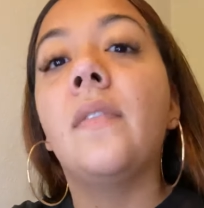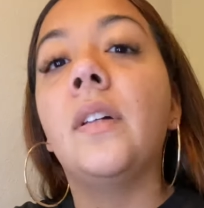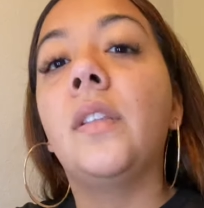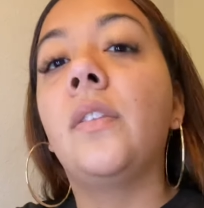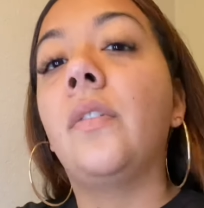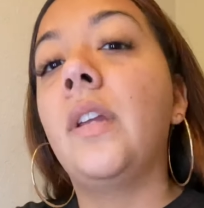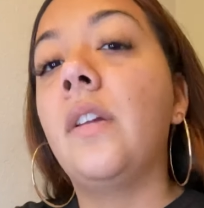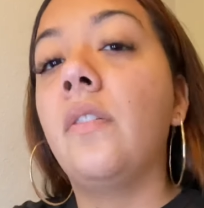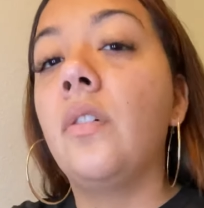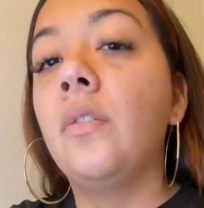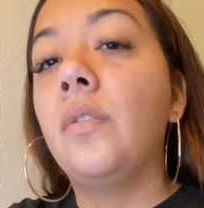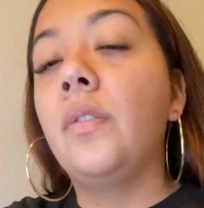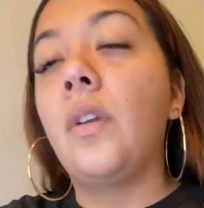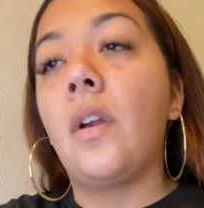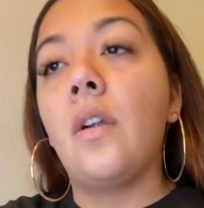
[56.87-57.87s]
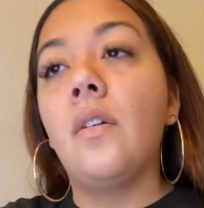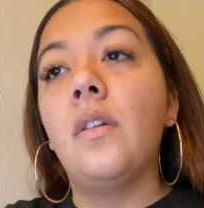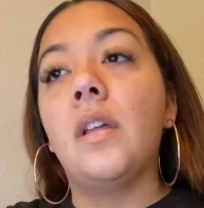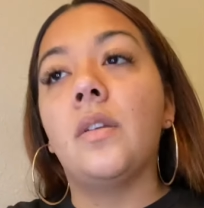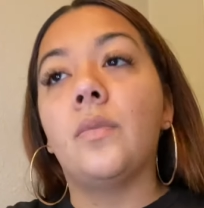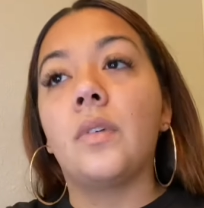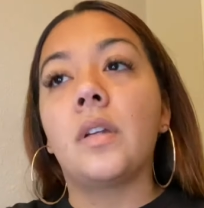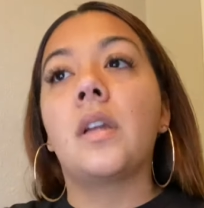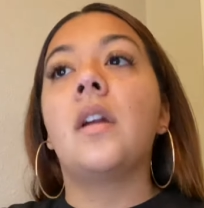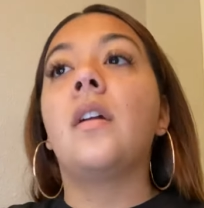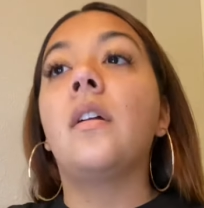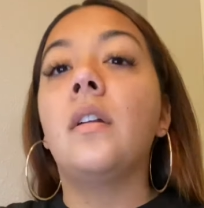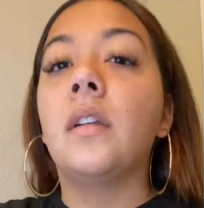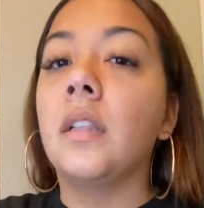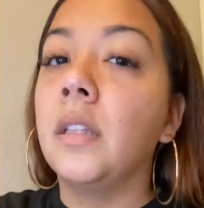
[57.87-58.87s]
three-year-old little girl, and we're
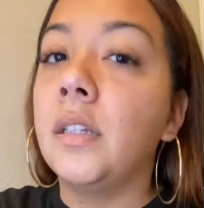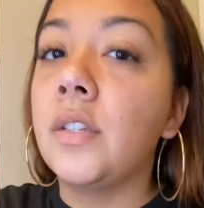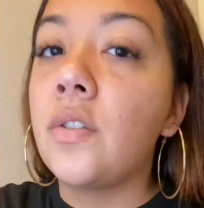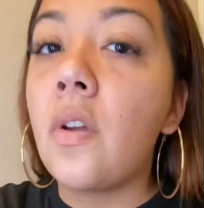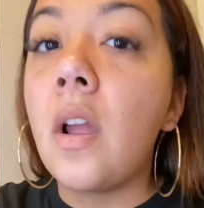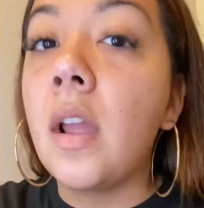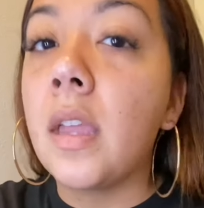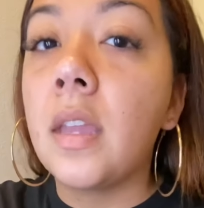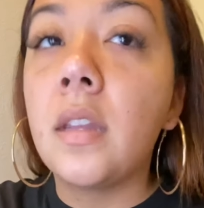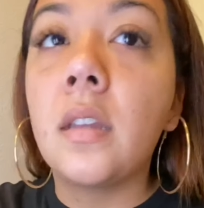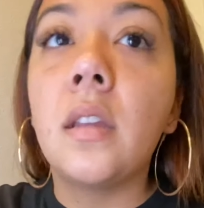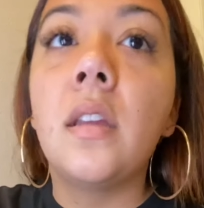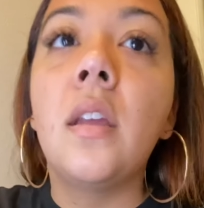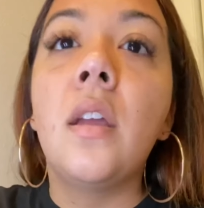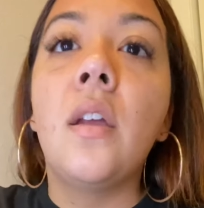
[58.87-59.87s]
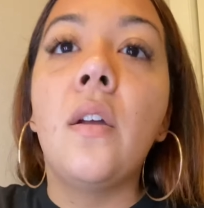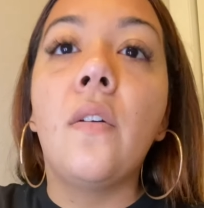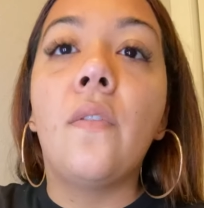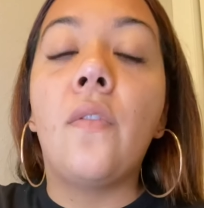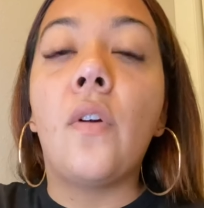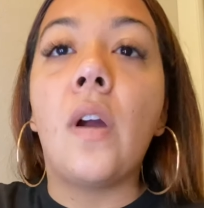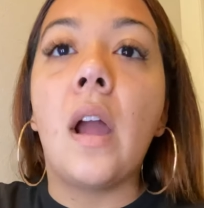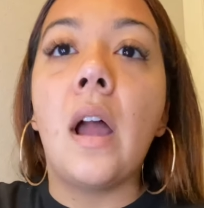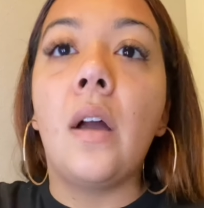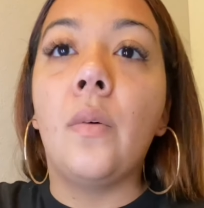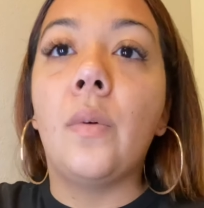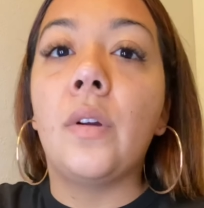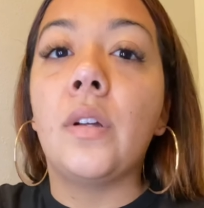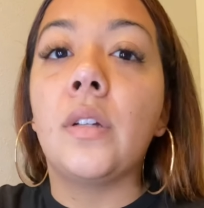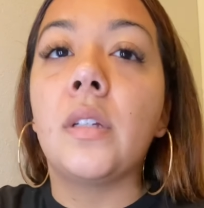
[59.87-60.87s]
currently trying for
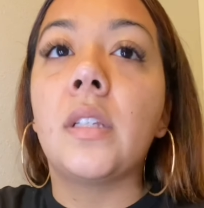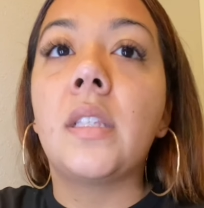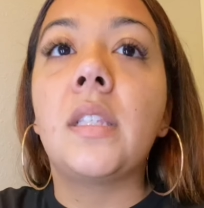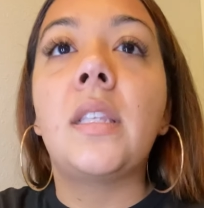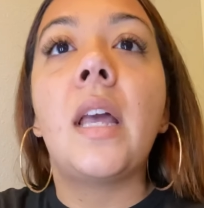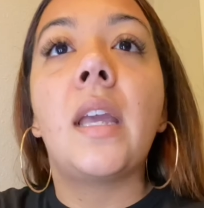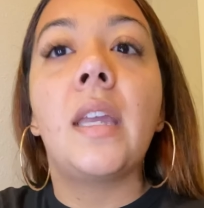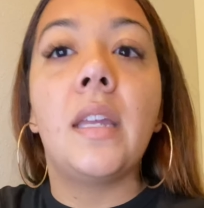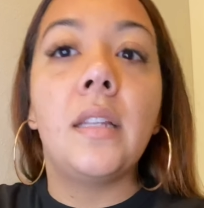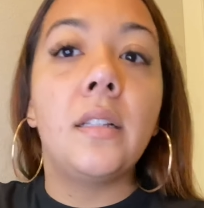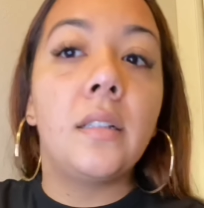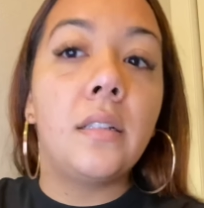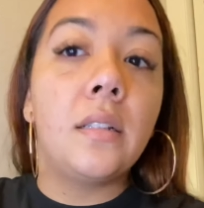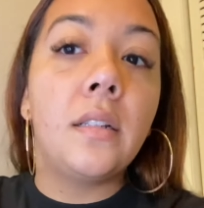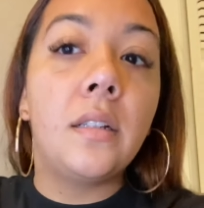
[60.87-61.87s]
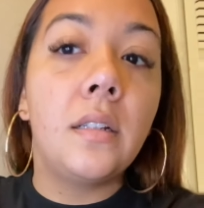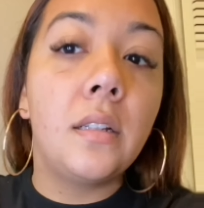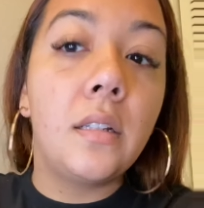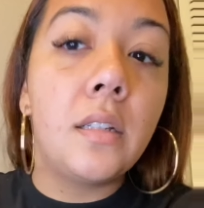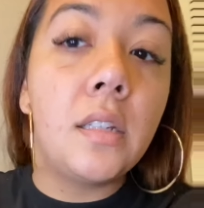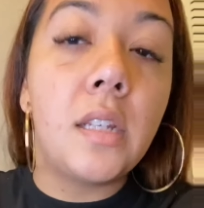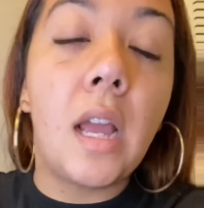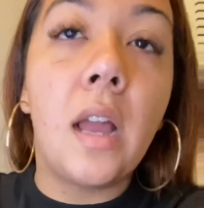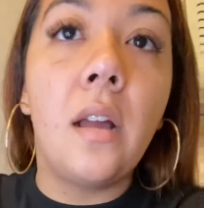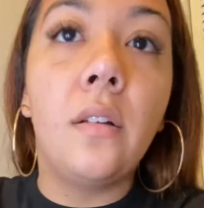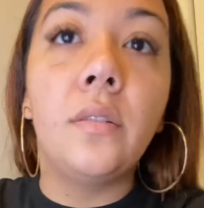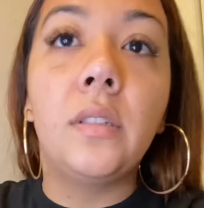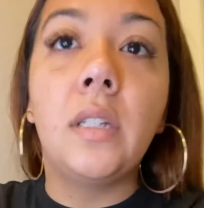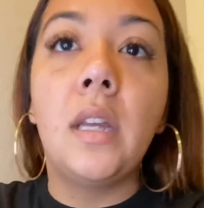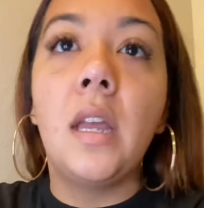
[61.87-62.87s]
our second child.
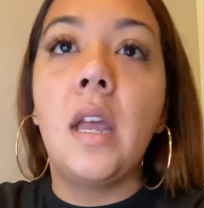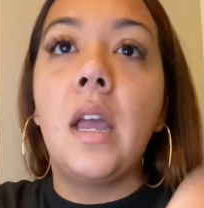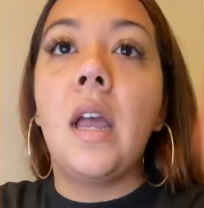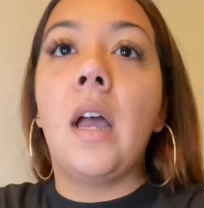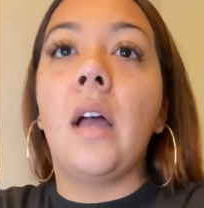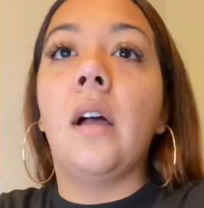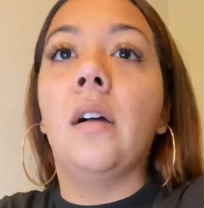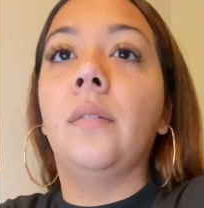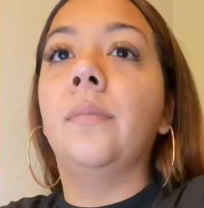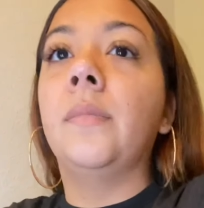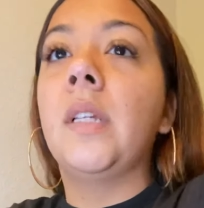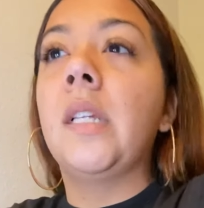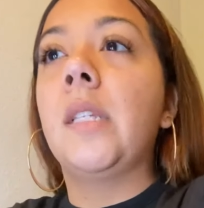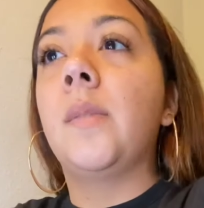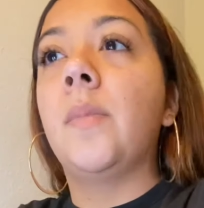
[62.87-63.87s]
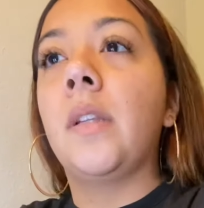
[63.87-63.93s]
Um, it's been a